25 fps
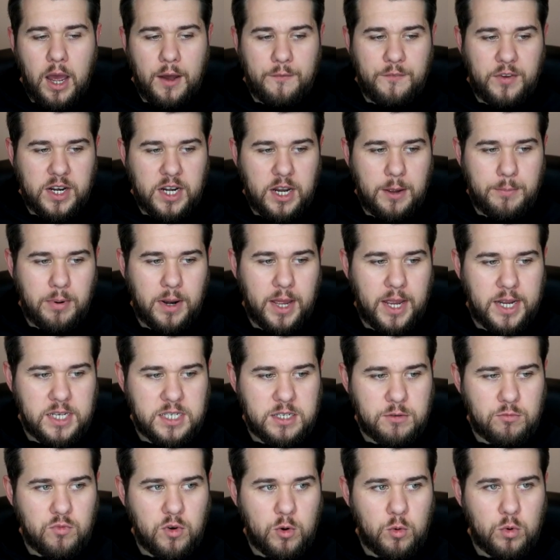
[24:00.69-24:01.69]
I think they're playing
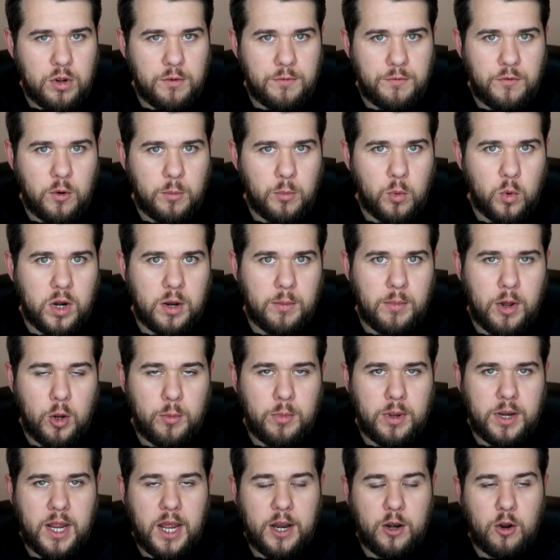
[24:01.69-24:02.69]
some real good football at the
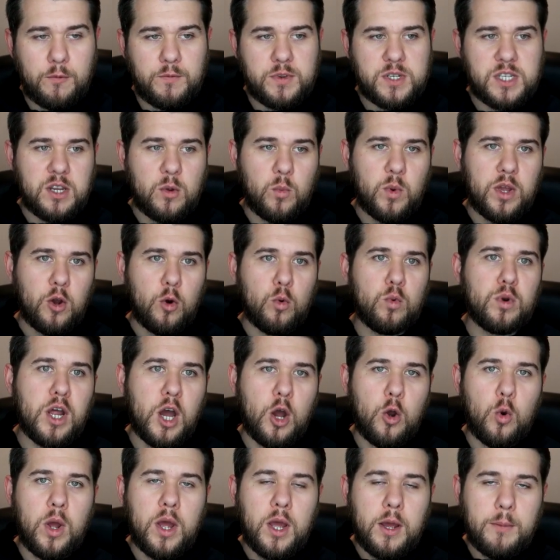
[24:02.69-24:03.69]
moment, and obviously we all
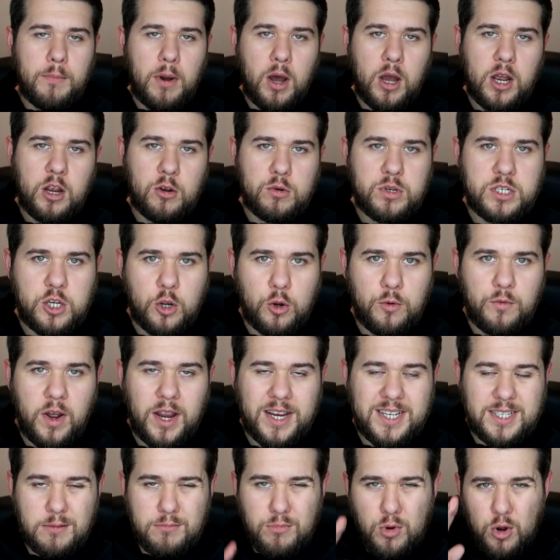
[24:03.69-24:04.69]
know Marco Silva
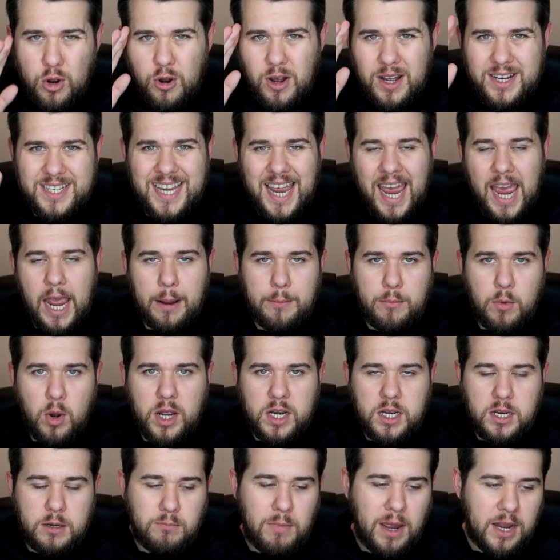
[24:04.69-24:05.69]
is a more
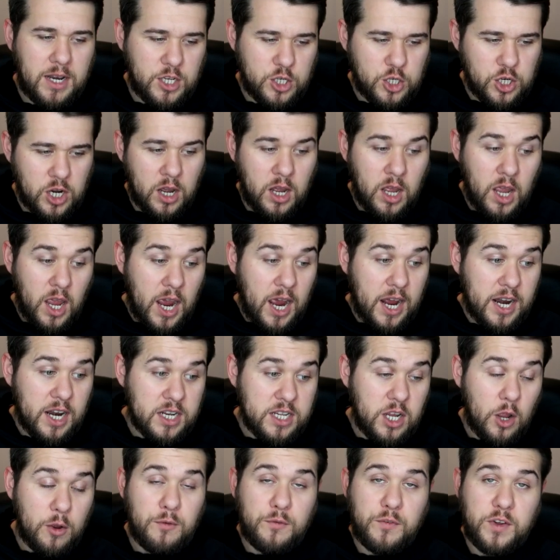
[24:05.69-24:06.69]
attack-minded manager, and
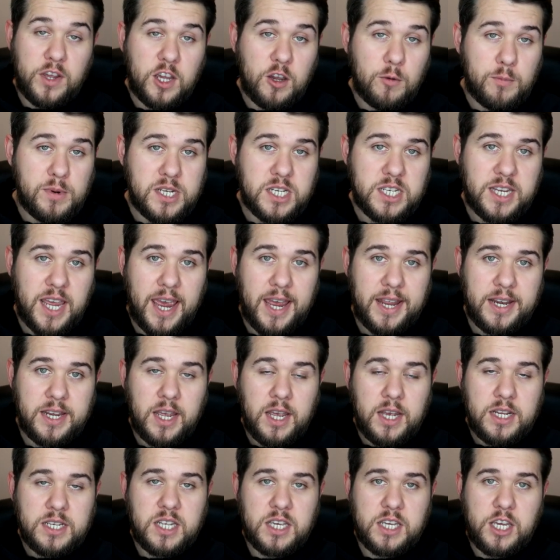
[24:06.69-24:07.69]
I don't think he'll be
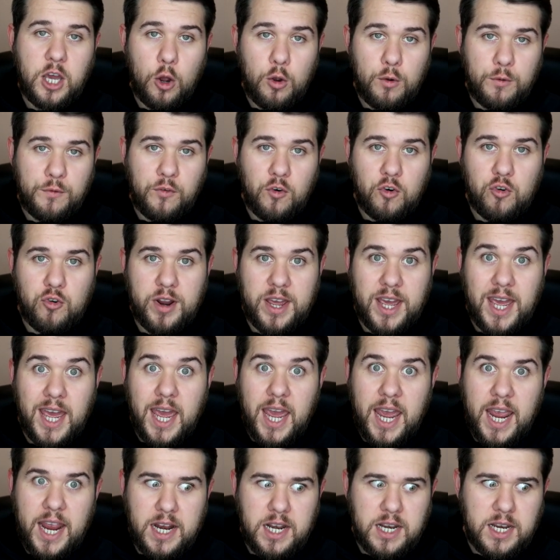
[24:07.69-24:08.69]
scared to go for
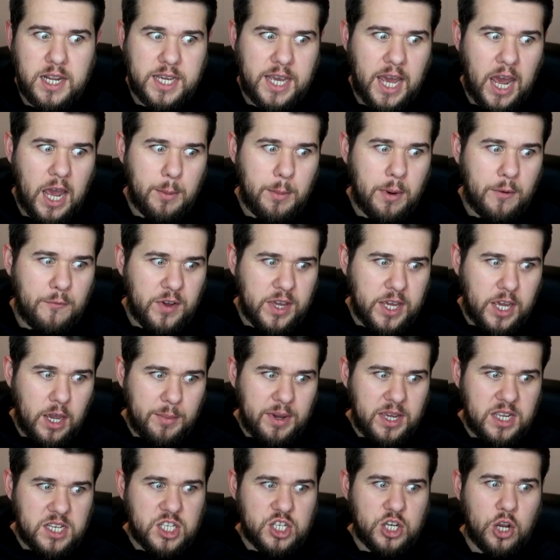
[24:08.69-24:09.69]
it in the game. I think
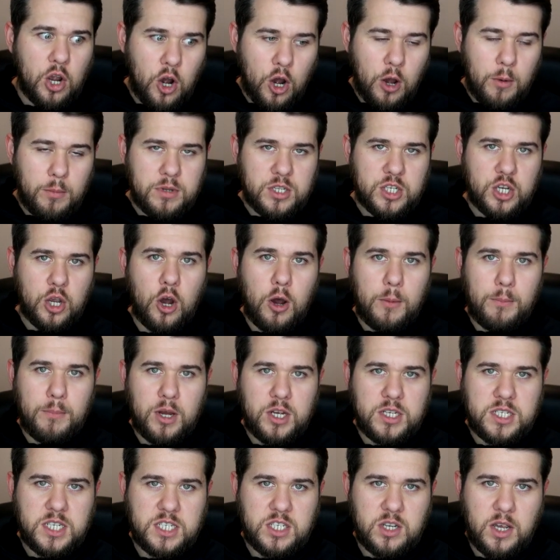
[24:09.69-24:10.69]
it'll be a top
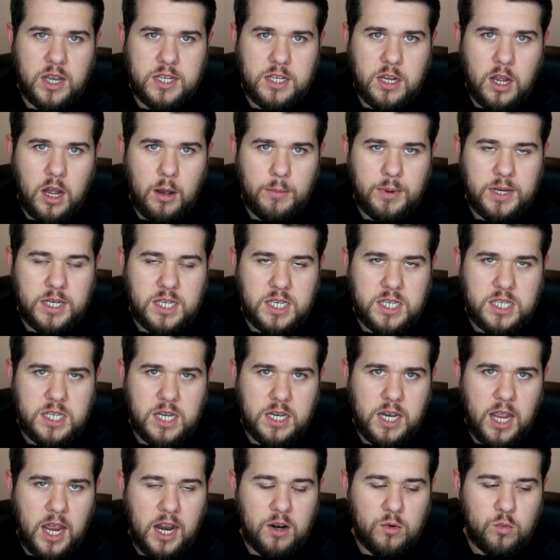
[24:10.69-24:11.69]
Merseyside derby to
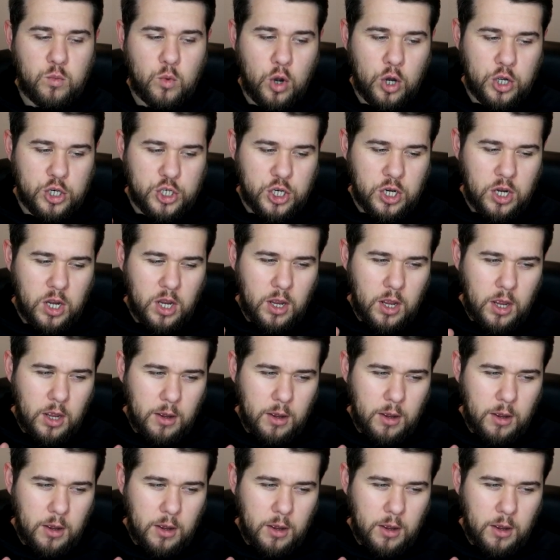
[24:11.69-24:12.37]
sit down and watch.